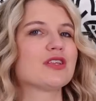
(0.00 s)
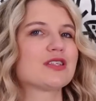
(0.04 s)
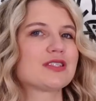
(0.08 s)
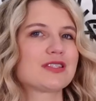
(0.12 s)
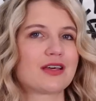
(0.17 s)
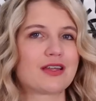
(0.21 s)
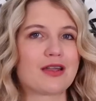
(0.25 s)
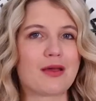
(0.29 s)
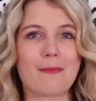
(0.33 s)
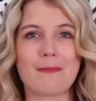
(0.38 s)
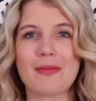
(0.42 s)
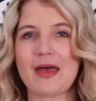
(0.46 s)
this
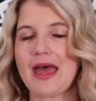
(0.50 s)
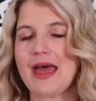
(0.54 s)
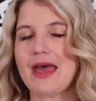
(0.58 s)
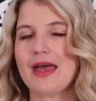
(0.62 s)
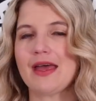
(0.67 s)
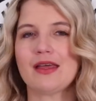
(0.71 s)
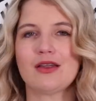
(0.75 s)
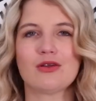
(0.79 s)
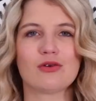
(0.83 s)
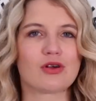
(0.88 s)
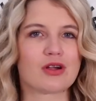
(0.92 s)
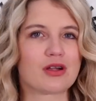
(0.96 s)
on a
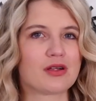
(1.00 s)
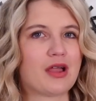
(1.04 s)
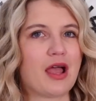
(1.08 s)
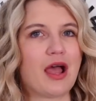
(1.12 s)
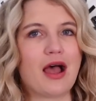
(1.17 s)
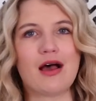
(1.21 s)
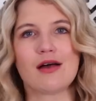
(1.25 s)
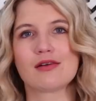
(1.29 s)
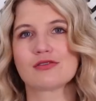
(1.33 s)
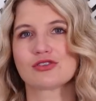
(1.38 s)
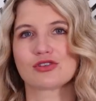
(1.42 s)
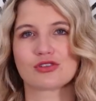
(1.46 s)
bed or
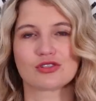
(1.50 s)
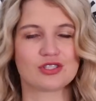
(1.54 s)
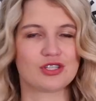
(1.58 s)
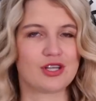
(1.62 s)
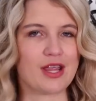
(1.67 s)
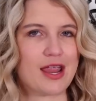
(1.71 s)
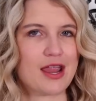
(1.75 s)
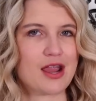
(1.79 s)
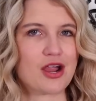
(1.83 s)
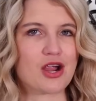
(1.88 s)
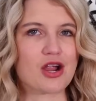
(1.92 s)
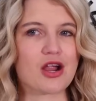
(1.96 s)
couch or
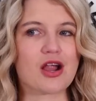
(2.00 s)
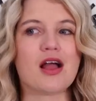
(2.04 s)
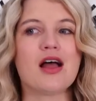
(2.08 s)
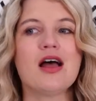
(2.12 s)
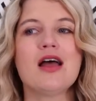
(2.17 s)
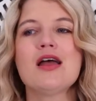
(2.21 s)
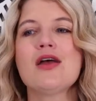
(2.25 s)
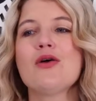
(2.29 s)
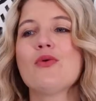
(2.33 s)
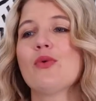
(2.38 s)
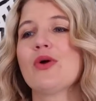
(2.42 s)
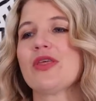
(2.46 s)
chair
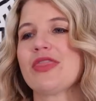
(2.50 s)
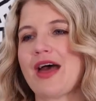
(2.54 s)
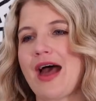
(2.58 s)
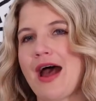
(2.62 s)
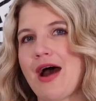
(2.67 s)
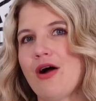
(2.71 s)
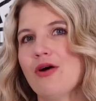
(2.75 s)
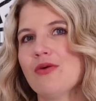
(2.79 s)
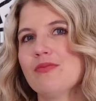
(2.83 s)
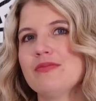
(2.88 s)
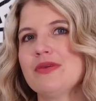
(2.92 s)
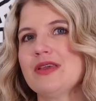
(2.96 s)

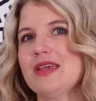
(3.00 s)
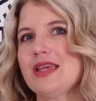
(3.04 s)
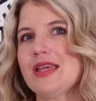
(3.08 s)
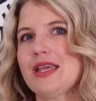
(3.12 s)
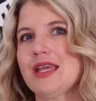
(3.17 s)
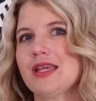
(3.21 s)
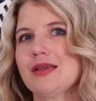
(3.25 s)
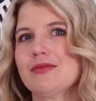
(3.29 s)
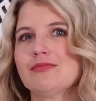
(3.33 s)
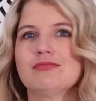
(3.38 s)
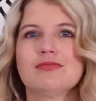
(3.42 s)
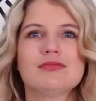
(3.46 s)
without
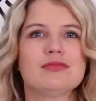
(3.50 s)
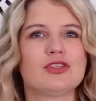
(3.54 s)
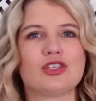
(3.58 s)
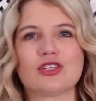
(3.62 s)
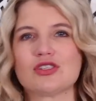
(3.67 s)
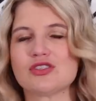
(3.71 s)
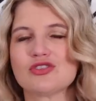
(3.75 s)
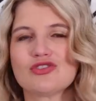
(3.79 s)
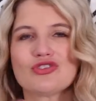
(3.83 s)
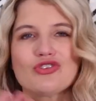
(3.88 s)
being just